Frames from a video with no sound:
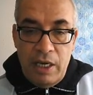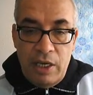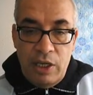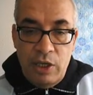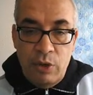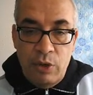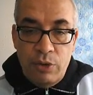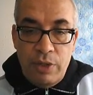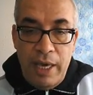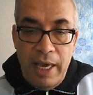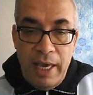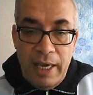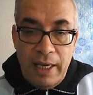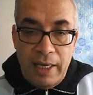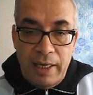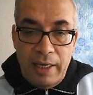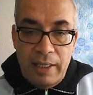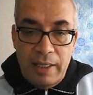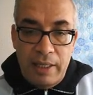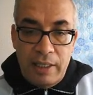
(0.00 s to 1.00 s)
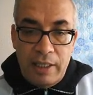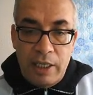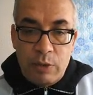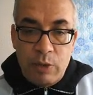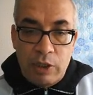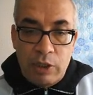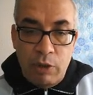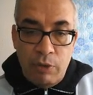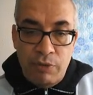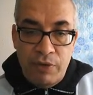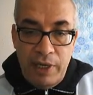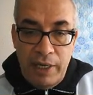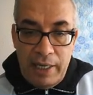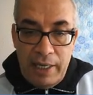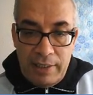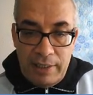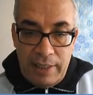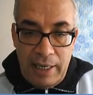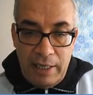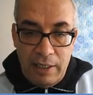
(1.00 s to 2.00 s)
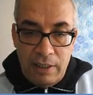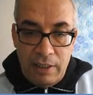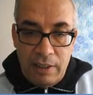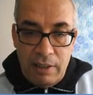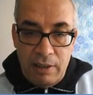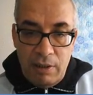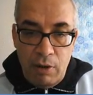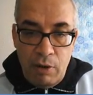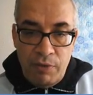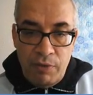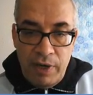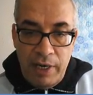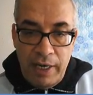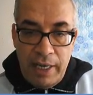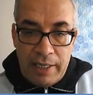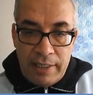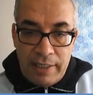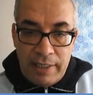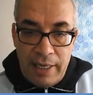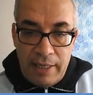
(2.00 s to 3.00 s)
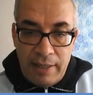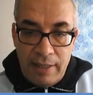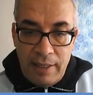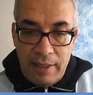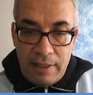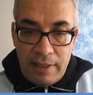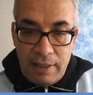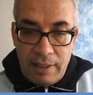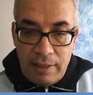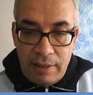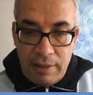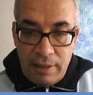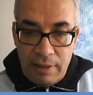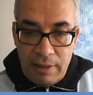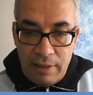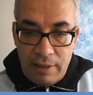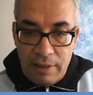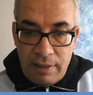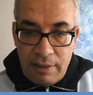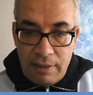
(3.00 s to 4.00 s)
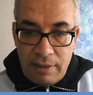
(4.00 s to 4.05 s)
This is what Ophelia said. Ophelia said this sentence.